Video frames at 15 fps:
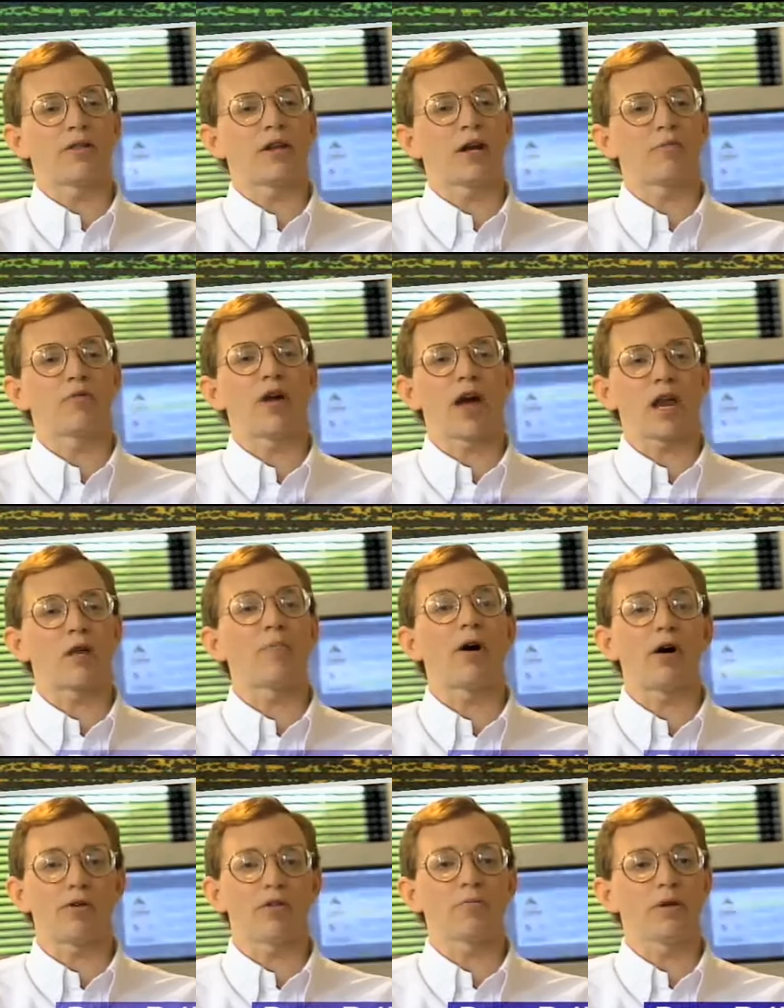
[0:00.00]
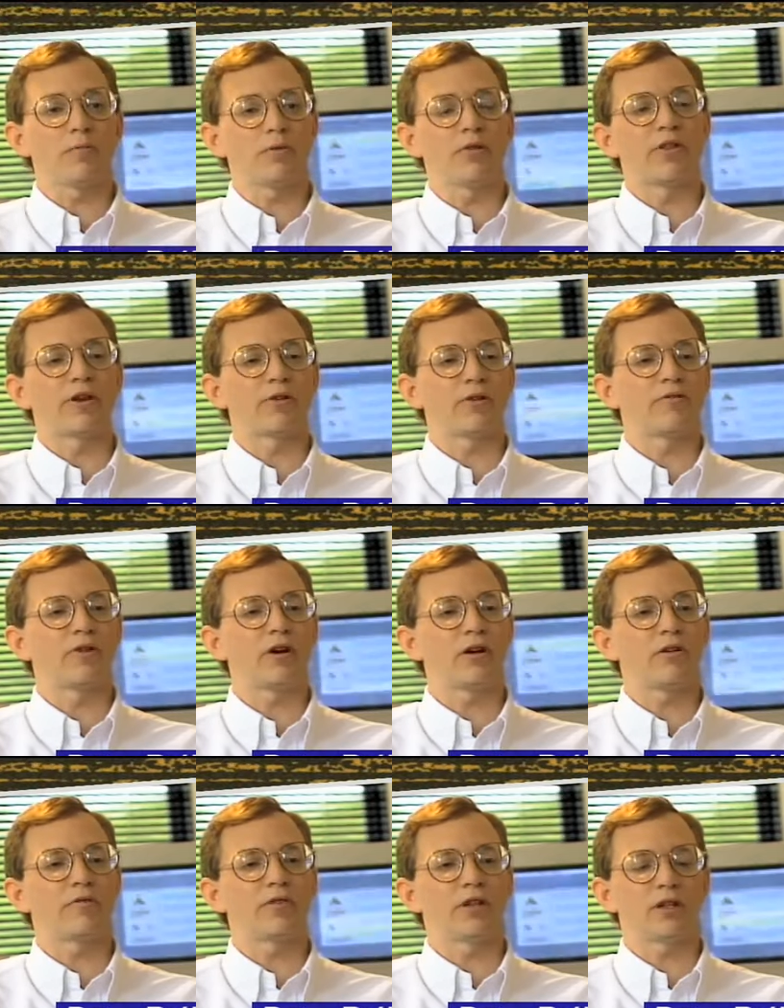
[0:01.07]
the time you add up all the people that are
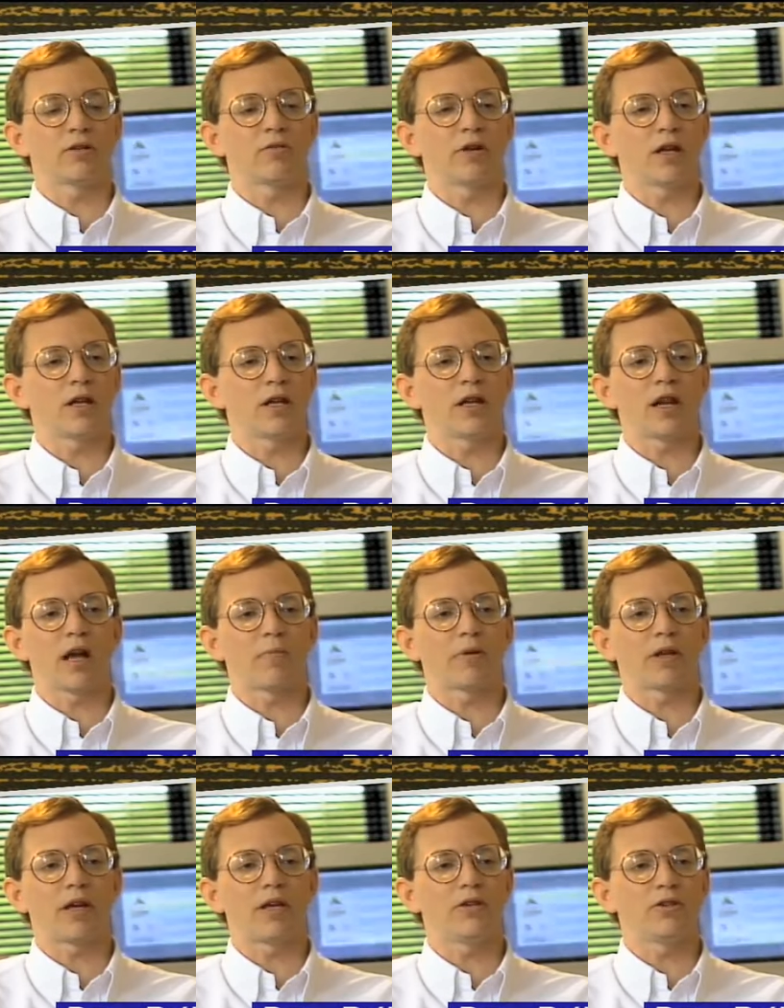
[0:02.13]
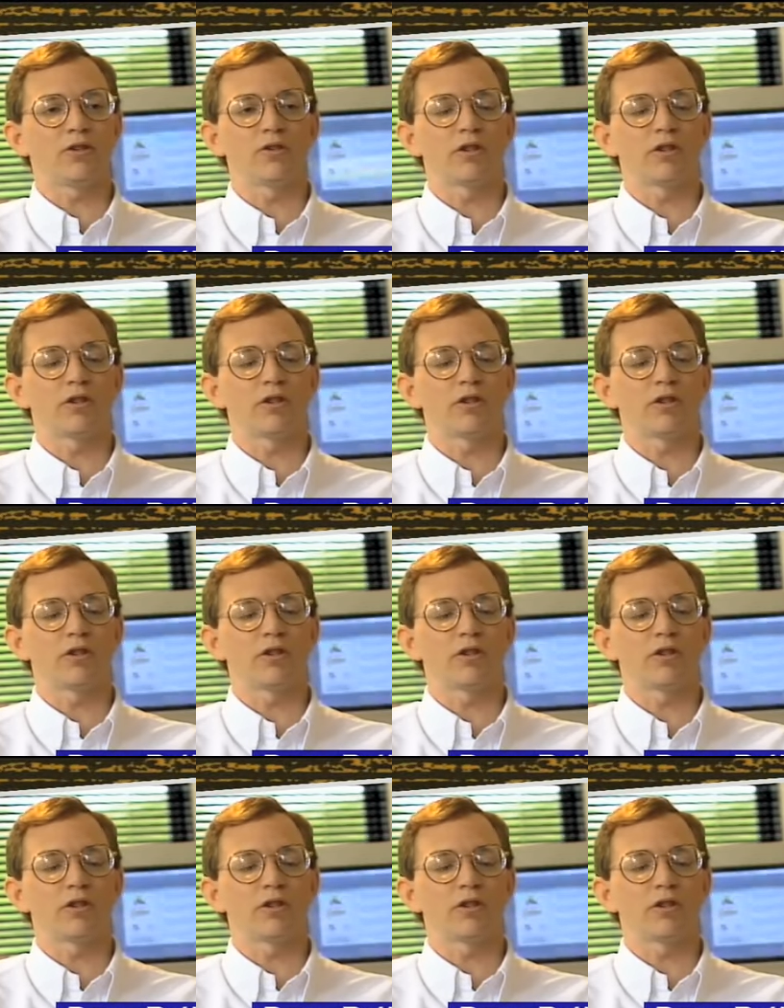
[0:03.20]
involved in creating an application,